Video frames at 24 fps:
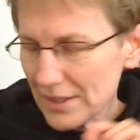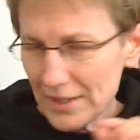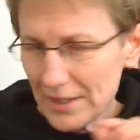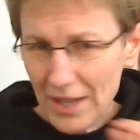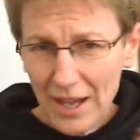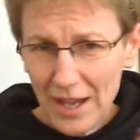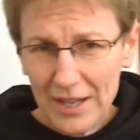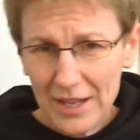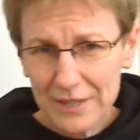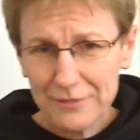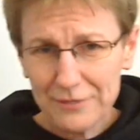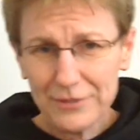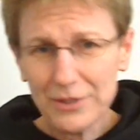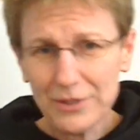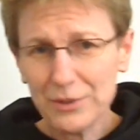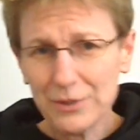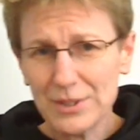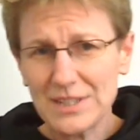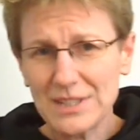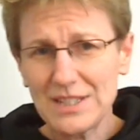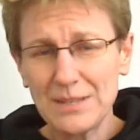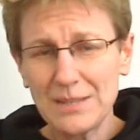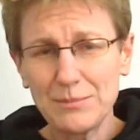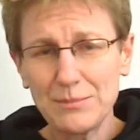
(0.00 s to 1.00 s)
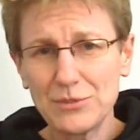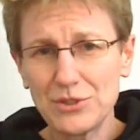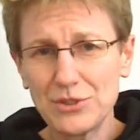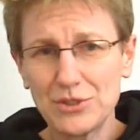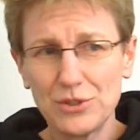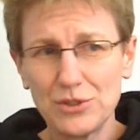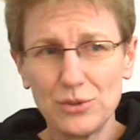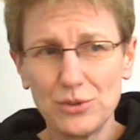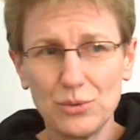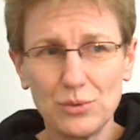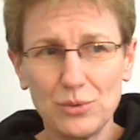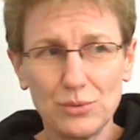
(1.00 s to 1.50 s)
Kai and Vera seems
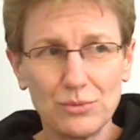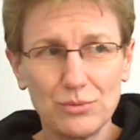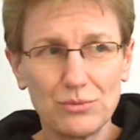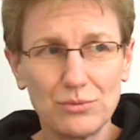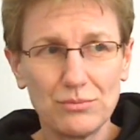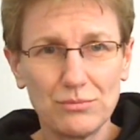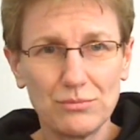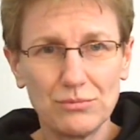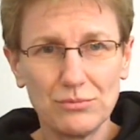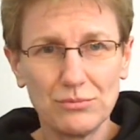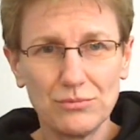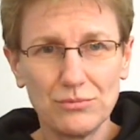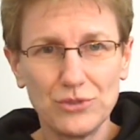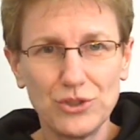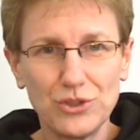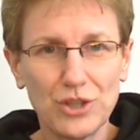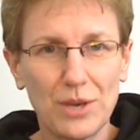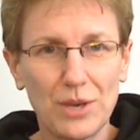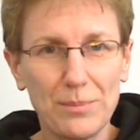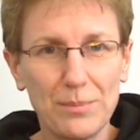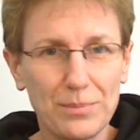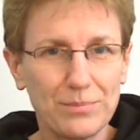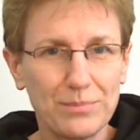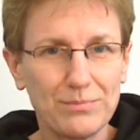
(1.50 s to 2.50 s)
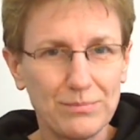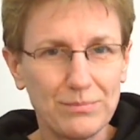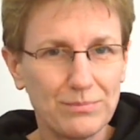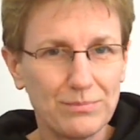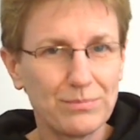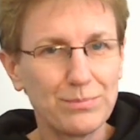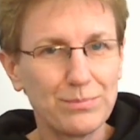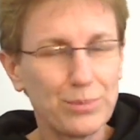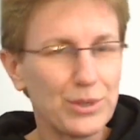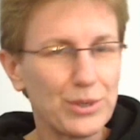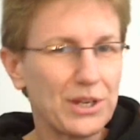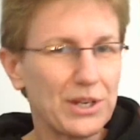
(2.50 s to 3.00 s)
to jump
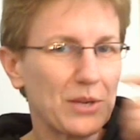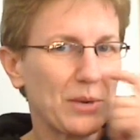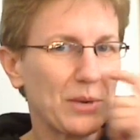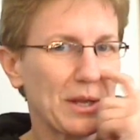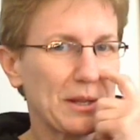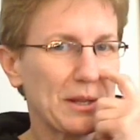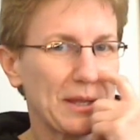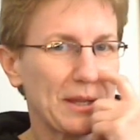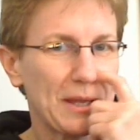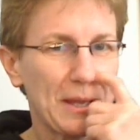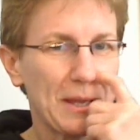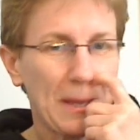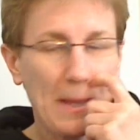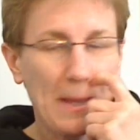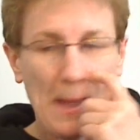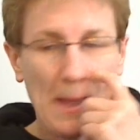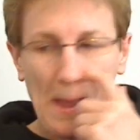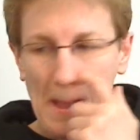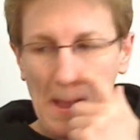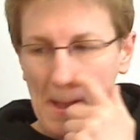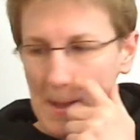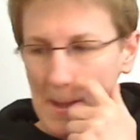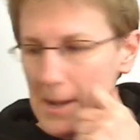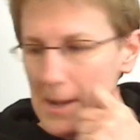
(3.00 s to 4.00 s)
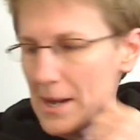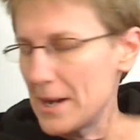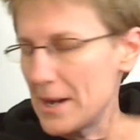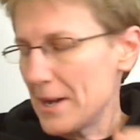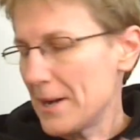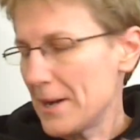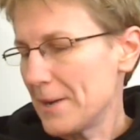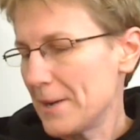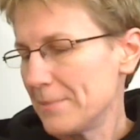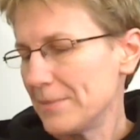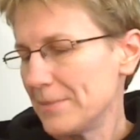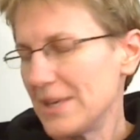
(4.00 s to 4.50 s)
pretty quickly.
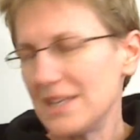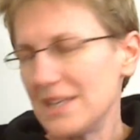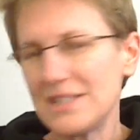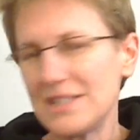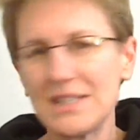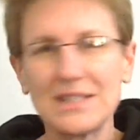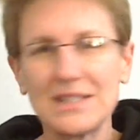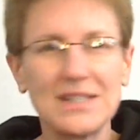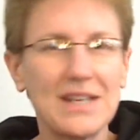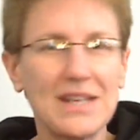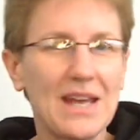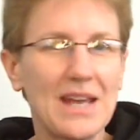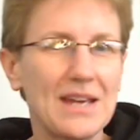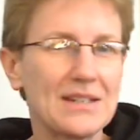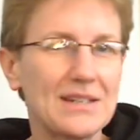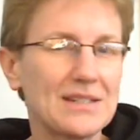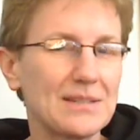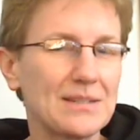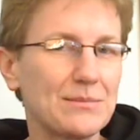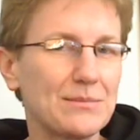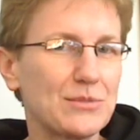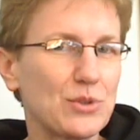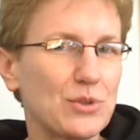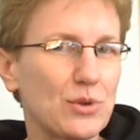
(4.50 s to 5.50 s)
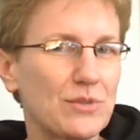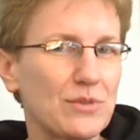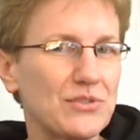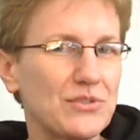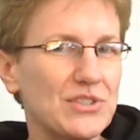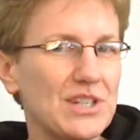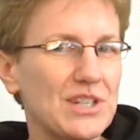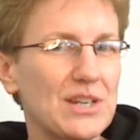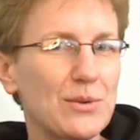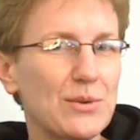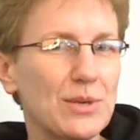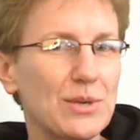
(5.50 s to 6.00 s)
Um, he says he has some sort of
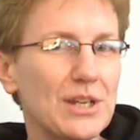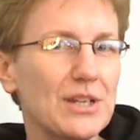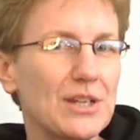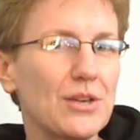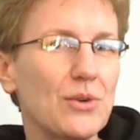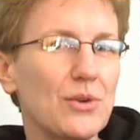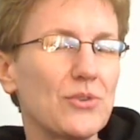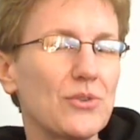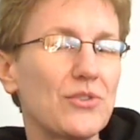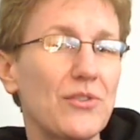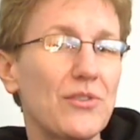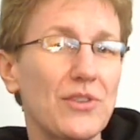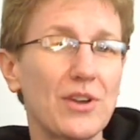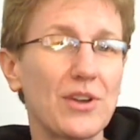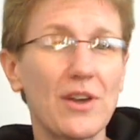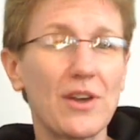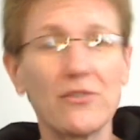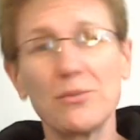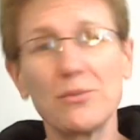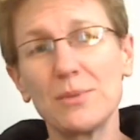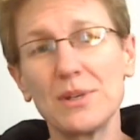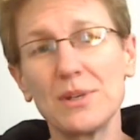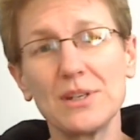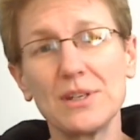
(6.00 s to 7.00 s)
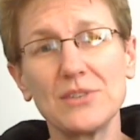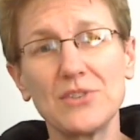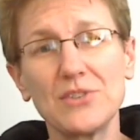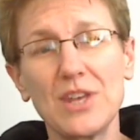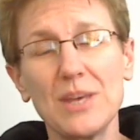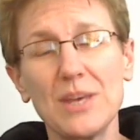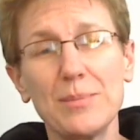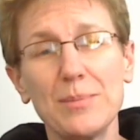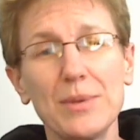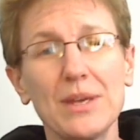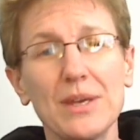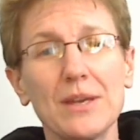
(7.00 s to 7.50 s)
secret he knows that the government is
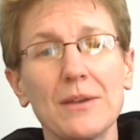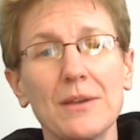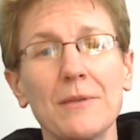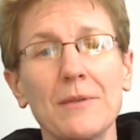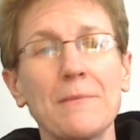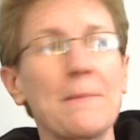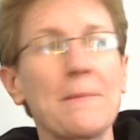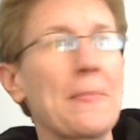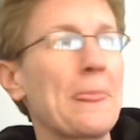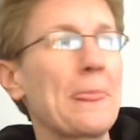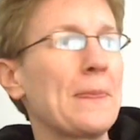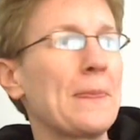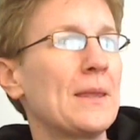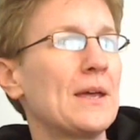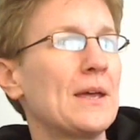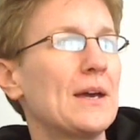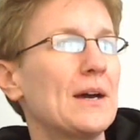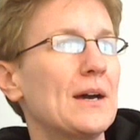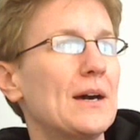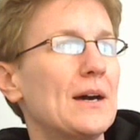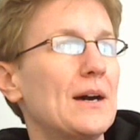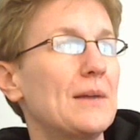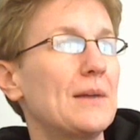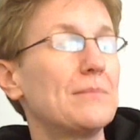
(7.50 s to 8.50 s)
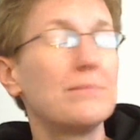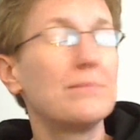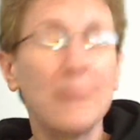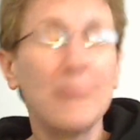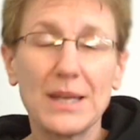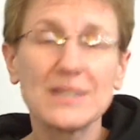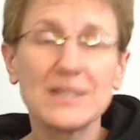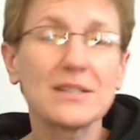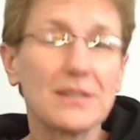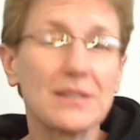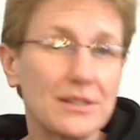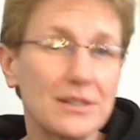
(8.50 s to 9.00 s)
keeping um,
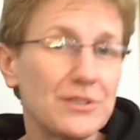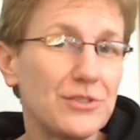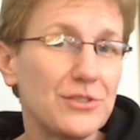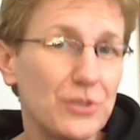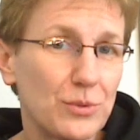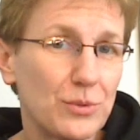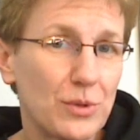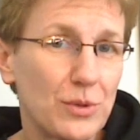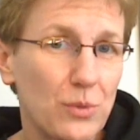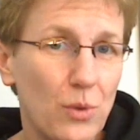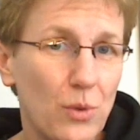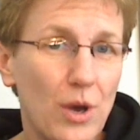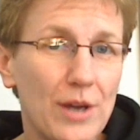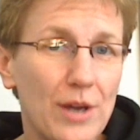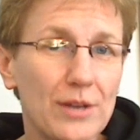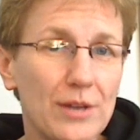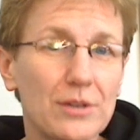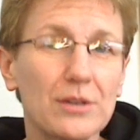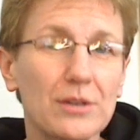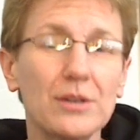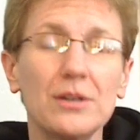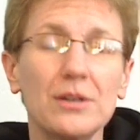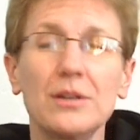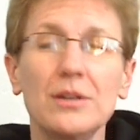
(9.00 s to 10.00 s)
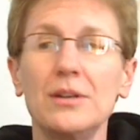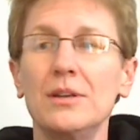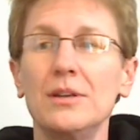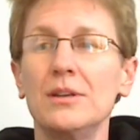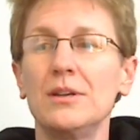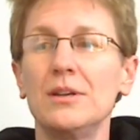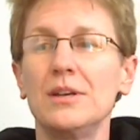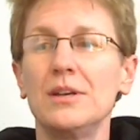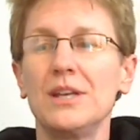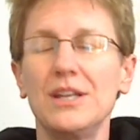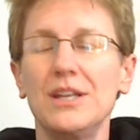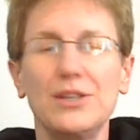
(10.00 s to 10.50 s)
basically to do with water.
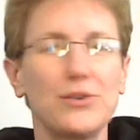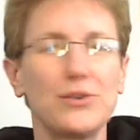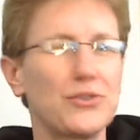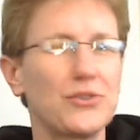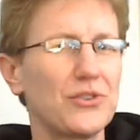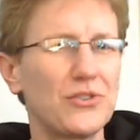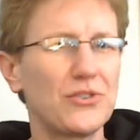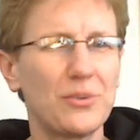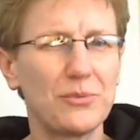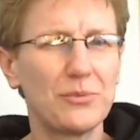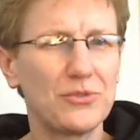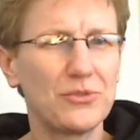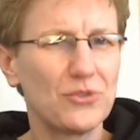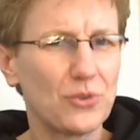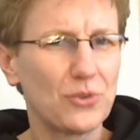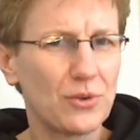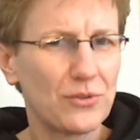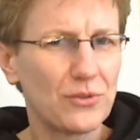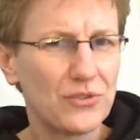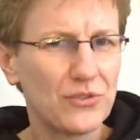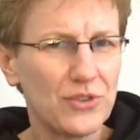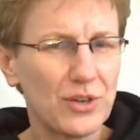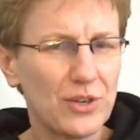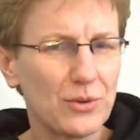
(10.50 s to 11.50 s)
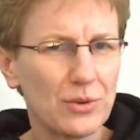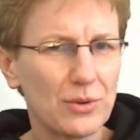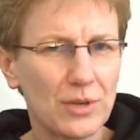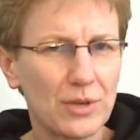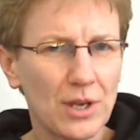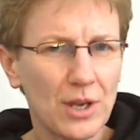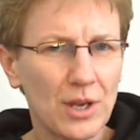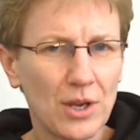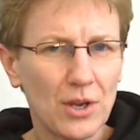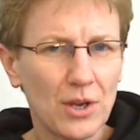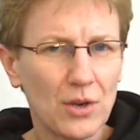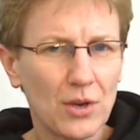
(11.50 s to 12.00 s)
He knows of some sort of
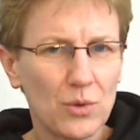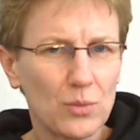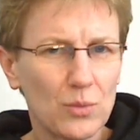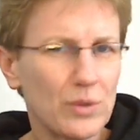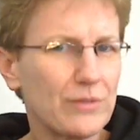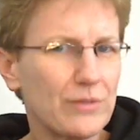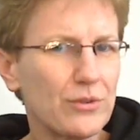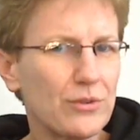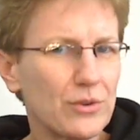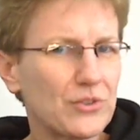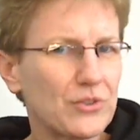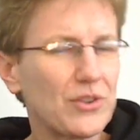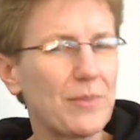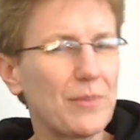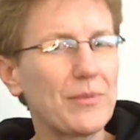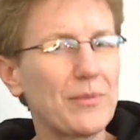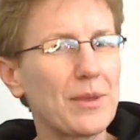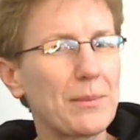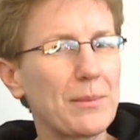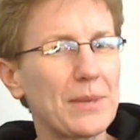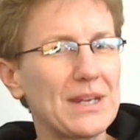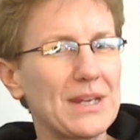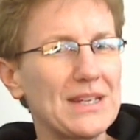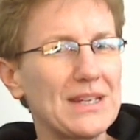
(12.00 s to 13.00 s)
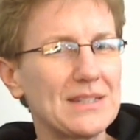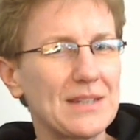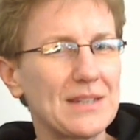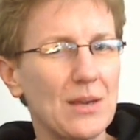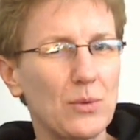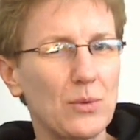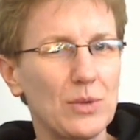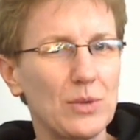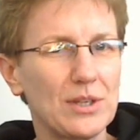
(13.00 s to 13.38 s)
secret river or something, but he's not